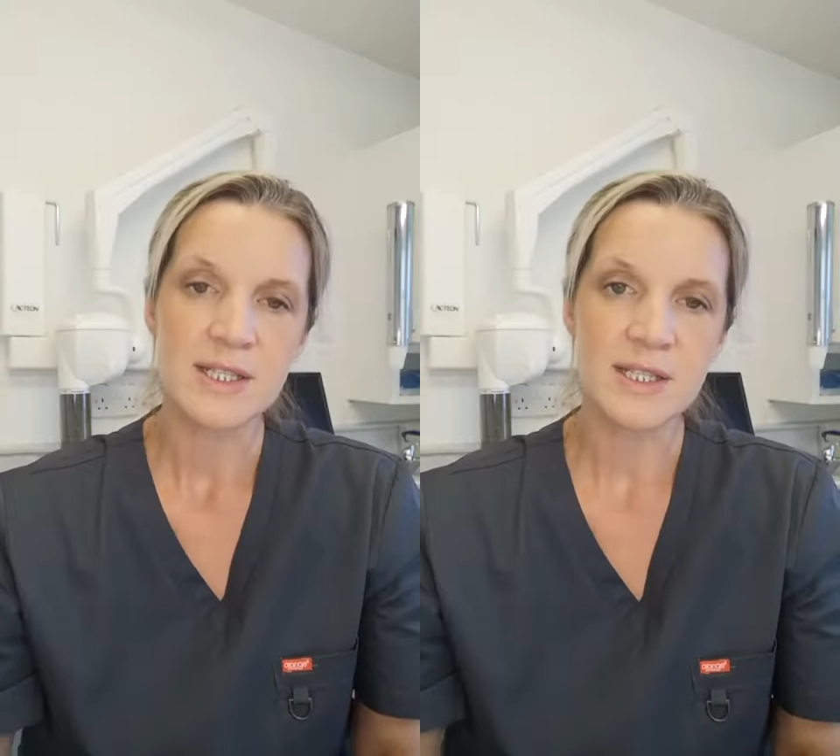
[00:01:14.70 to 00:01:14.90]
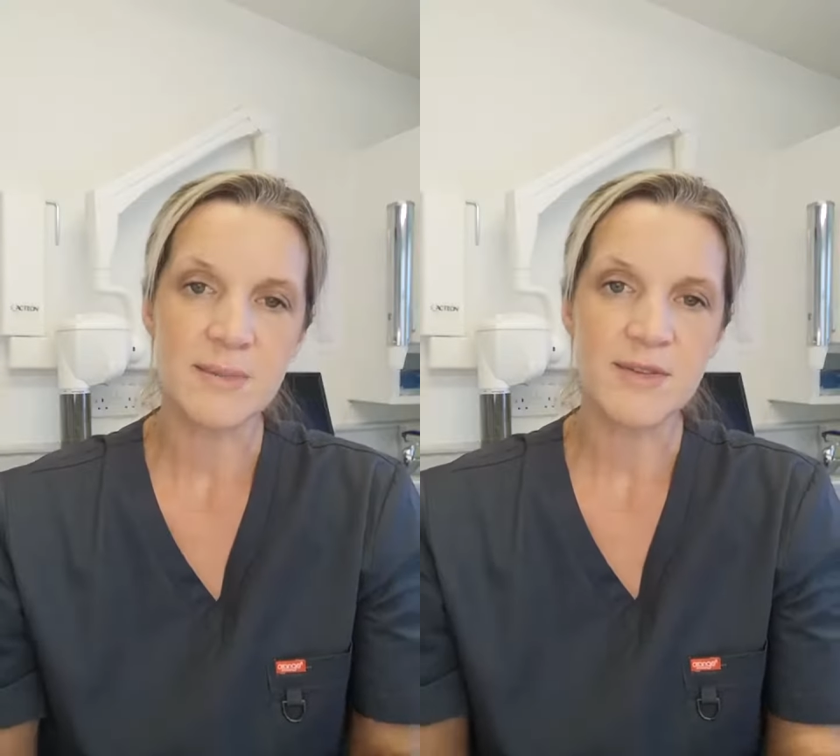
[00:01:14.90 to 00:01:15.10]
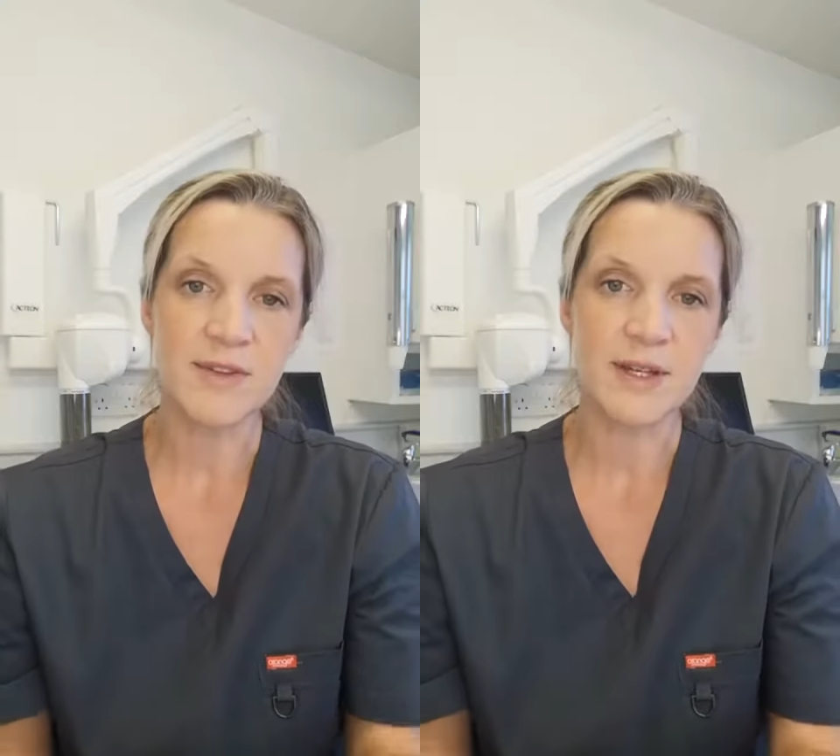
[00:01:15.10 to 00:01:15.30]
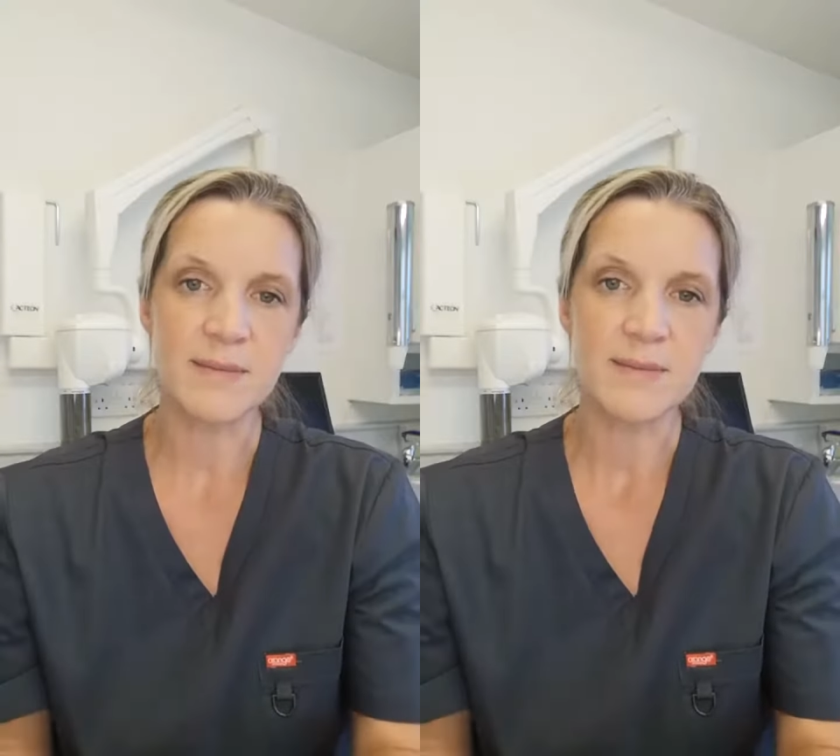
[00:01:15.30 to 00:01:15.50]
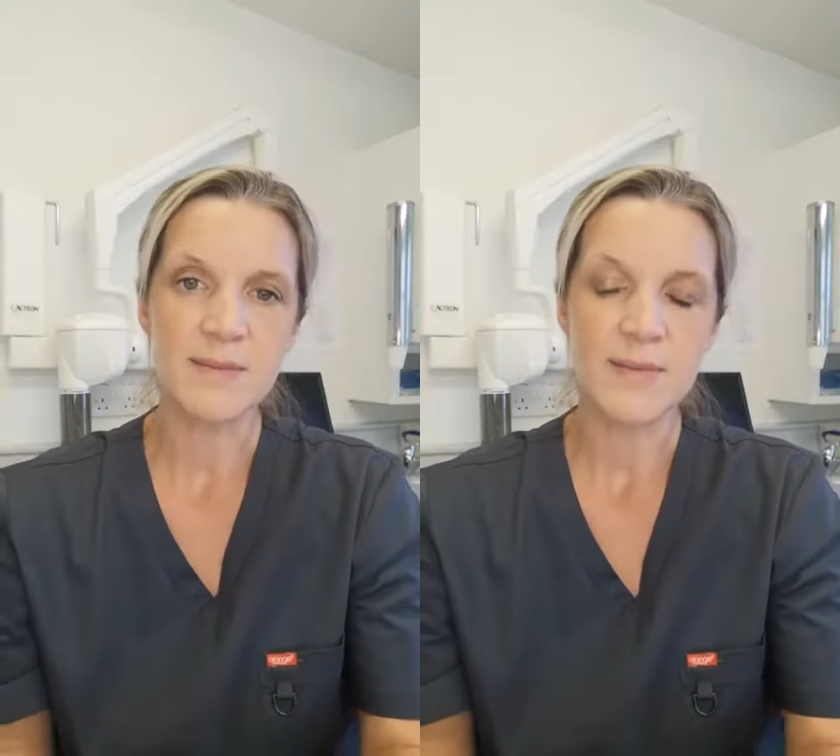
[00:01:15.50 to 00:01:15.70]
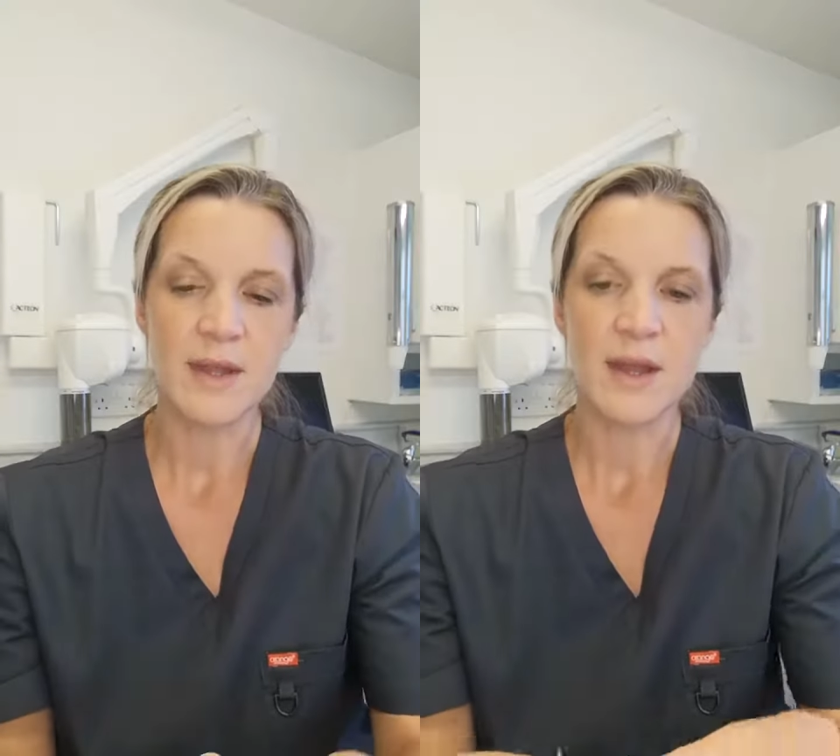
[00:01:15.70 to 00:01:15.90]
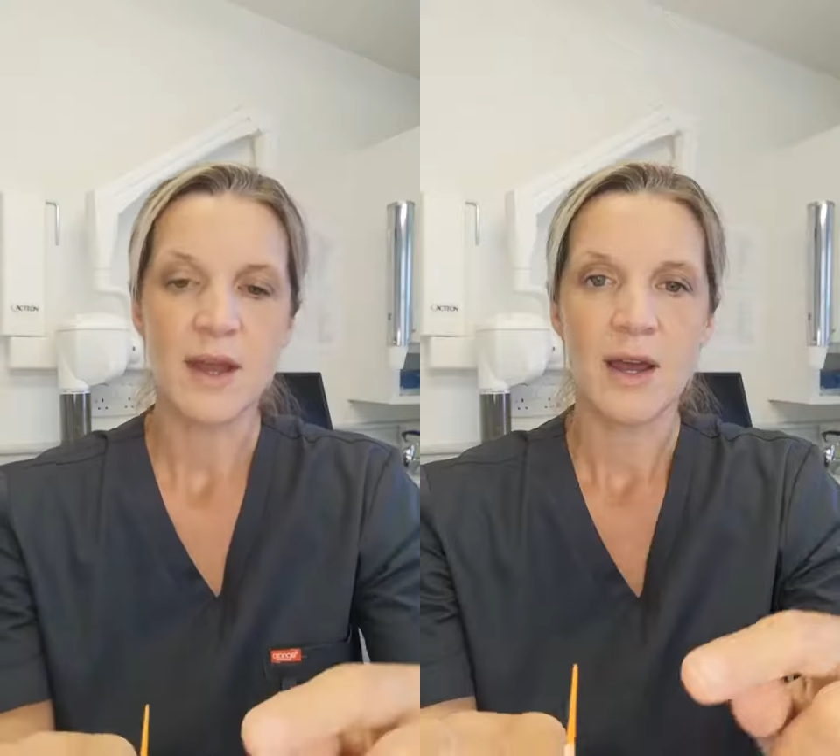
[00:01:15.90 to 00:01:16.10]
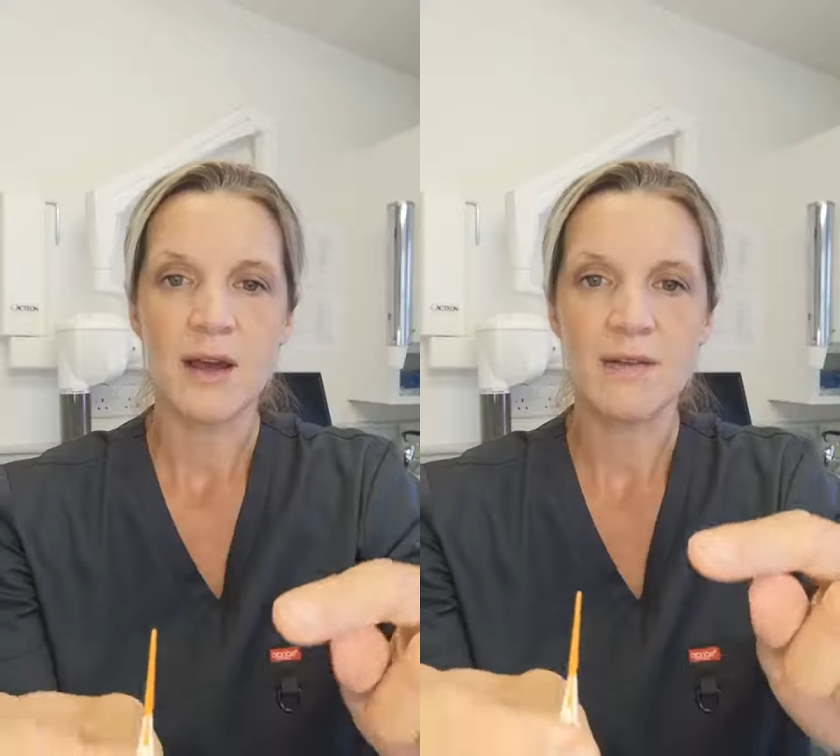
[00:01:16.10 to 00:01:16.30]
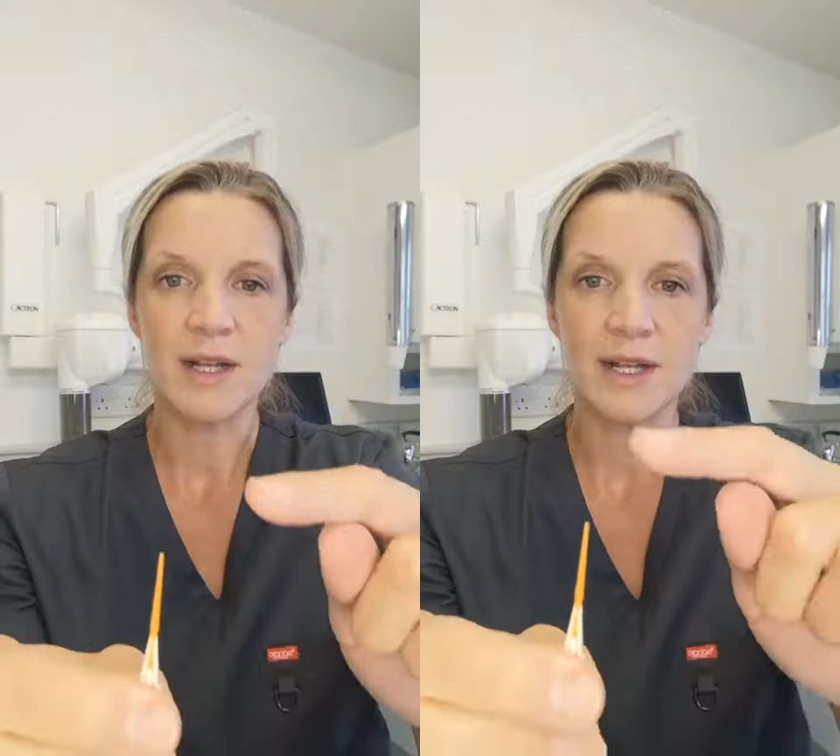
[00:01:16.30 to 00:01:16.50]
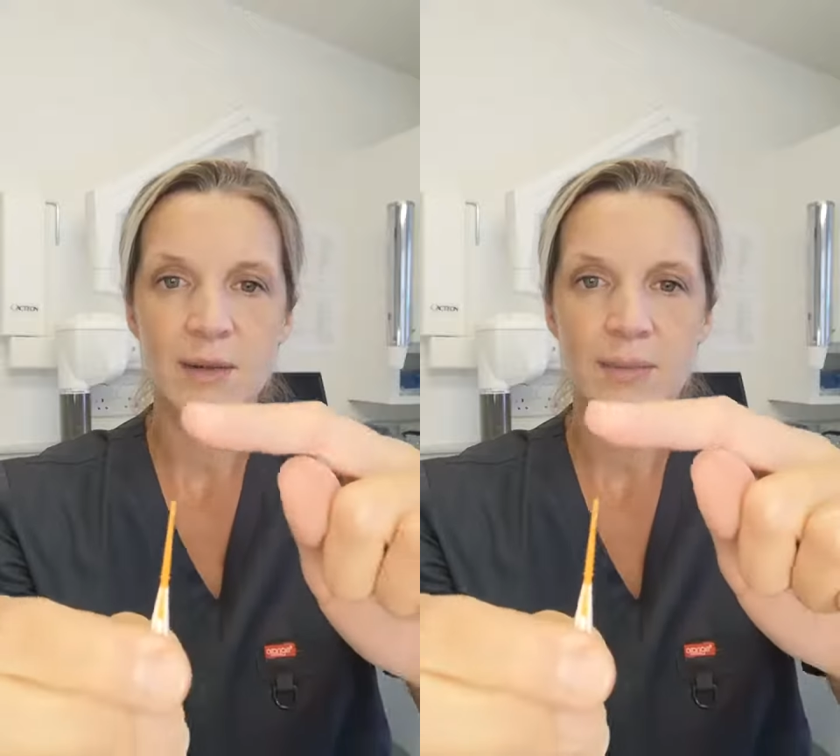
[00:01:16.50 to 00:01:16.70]
Some of them are
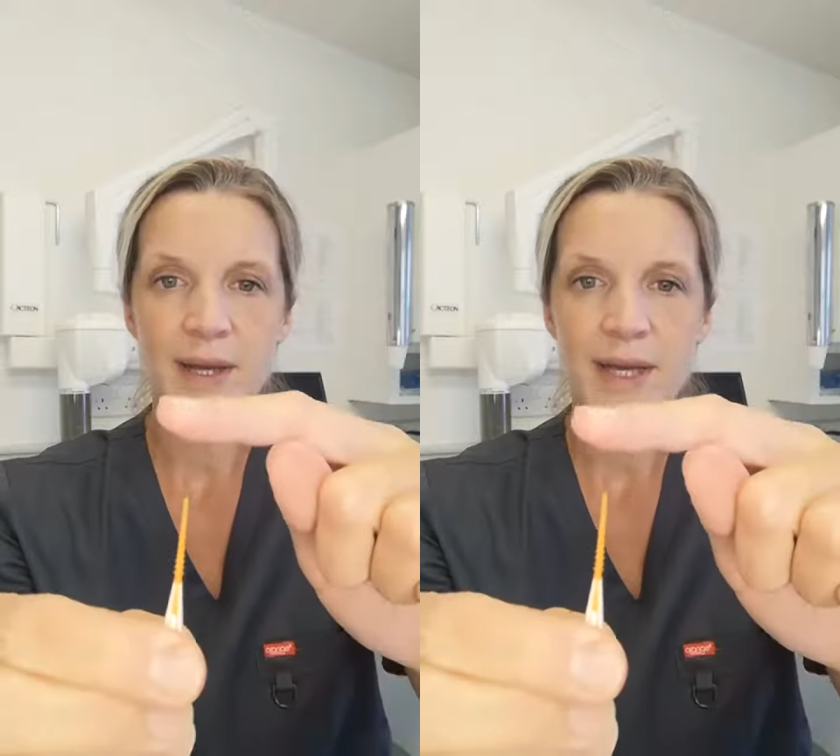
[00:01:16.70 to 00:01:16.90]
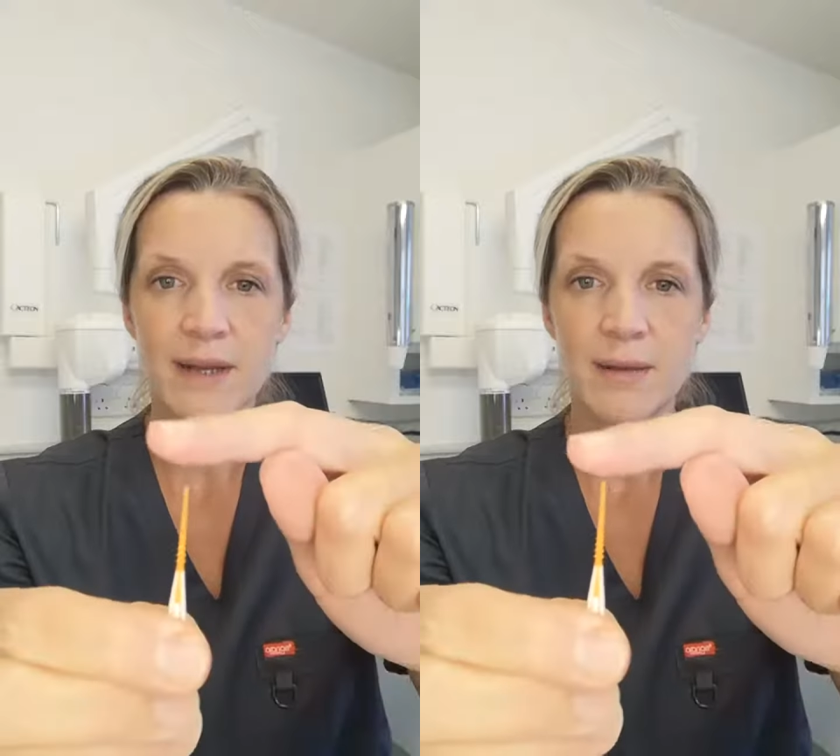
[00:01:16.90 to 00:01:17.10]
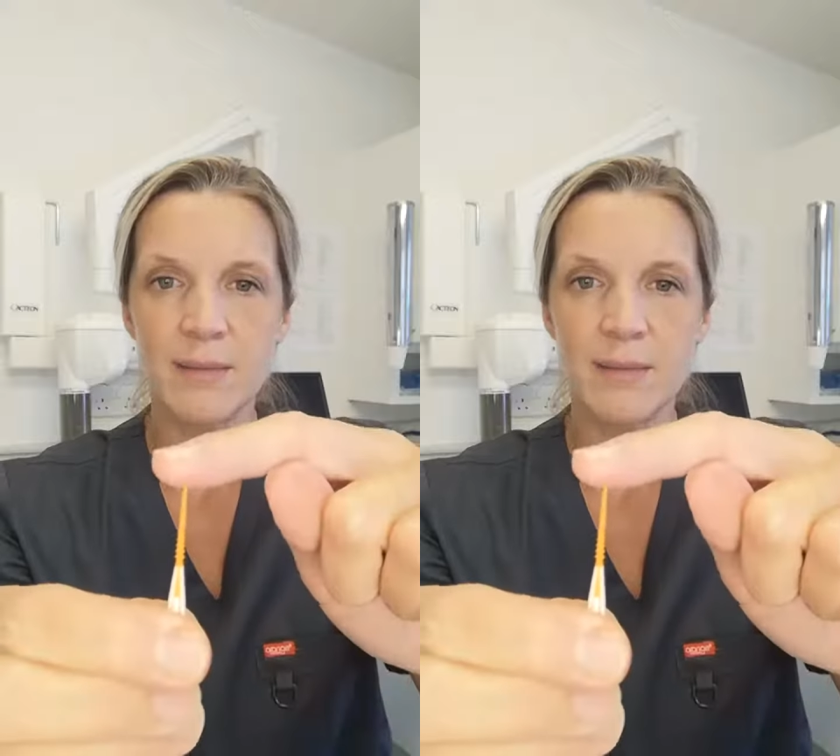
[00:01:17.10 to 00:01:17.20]
a little bit